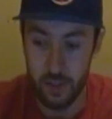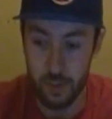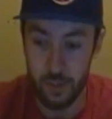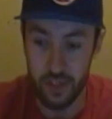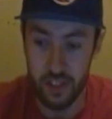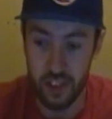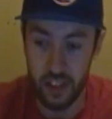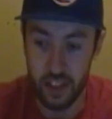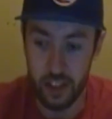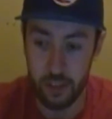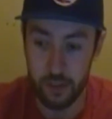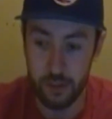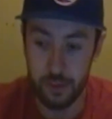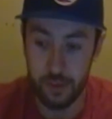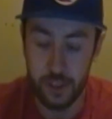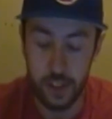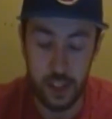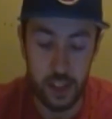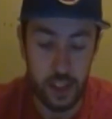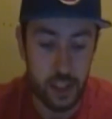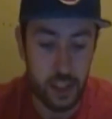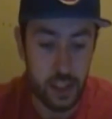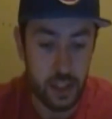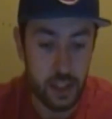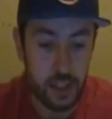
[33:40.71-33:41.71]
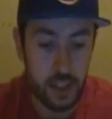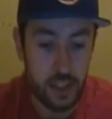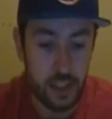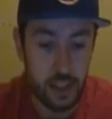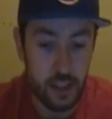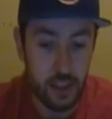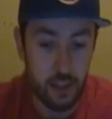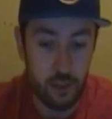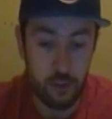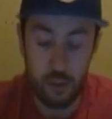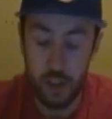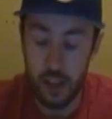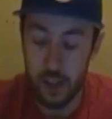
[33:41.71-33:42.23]
himself,
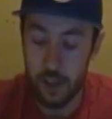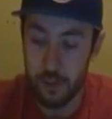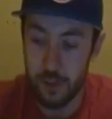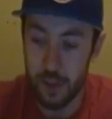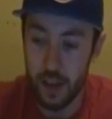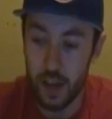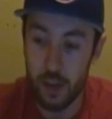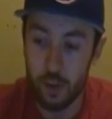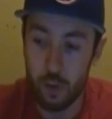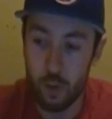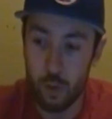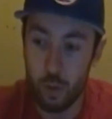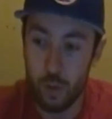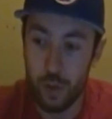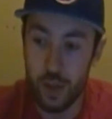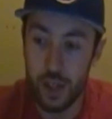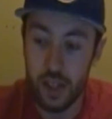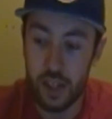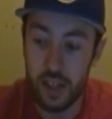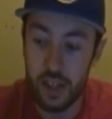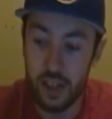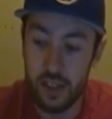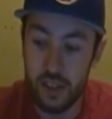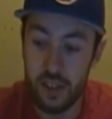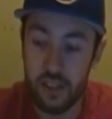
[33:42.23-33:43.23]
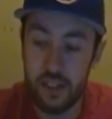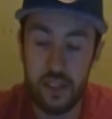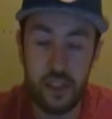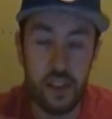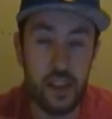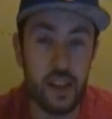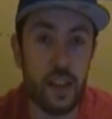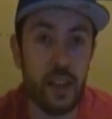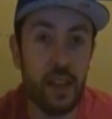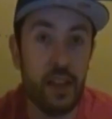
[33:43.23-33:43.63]
try to find who he is,